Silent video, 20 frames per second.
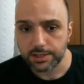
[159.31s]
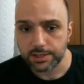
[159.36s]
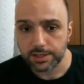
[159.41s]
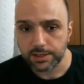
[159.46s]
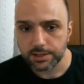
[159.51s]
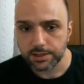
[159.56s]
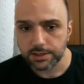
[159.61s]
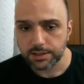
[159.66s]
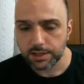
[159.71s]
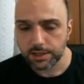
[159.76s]
Now
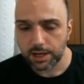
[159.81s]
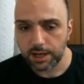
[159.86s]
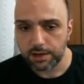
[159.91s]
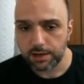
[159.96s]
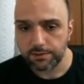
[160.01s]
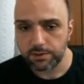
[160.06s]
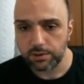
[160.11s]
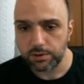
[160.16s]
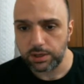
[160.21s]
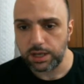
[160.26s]
this is kind of
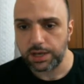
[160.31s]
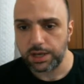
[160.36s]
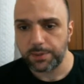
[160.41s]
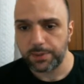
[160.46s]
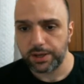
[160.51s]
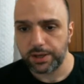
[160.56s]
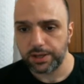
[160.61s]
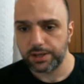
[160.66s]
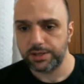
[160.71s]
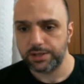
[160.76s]
unique
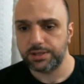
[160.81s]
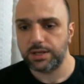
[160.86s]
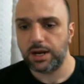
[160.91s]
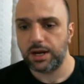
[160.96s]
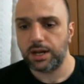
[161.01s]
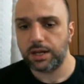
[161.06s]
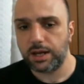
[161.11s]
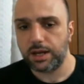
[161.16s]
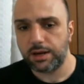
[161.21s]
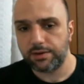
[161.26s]
because not a
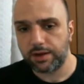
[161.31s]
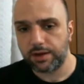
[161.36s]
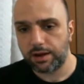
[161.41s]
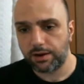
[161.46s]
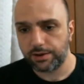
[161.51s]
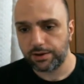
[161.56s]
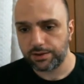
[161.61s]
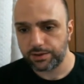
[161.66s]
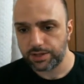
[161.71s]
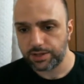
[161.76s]
lot of
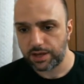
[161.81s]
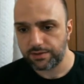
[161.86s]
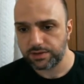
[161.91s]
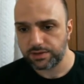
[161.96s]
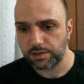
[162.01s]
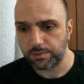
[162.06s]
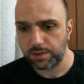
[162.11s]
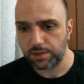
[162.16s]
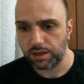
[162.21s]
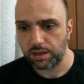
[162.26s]
characters have
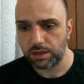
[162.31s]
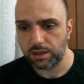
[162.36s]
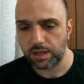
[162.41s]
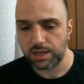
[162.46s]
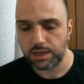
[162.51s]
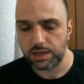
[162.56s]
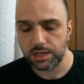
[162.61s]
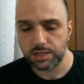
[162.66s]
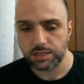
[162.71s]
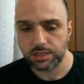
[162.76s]
something like
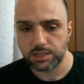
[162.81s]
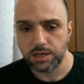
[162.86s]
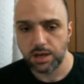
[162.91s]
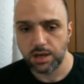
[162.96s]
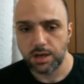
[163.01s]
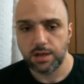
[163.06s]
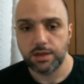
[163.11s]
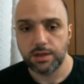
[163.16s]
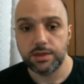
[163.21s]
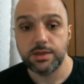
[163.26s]
this
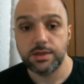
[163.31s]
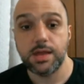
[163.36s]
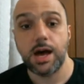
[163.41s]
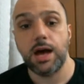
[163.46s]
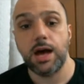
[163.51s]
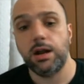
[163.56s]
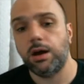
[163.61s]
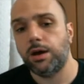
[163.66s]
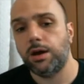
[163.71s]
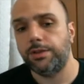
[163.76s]

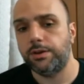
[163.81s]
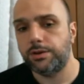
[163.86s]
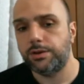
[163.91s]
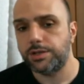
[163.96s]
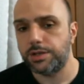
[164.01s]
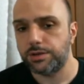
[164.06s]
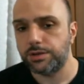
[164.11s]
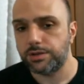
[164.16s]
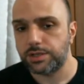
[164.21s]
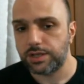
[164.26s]
not on their
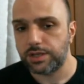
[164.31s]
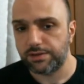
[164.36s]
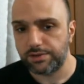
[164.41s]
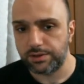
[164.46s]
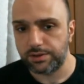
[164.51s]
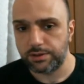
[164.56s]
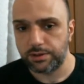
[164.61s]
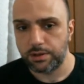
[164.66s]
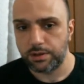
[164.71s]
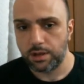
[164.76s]
tier
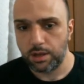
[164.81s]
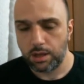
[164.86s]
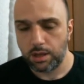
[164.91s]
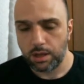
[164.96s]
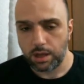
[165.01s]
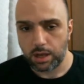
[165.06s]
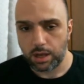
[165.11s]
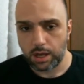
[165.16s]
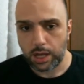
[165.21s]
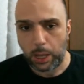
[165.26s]
7
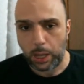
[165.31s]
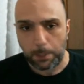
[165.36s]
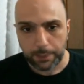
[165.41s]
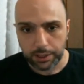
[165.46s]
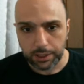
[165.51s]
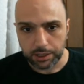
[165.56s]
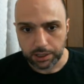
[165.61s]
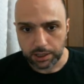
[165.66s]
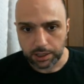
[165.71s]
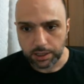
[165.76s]

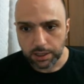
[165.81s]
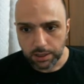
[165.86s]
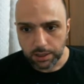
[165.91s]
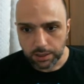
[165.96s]
ability.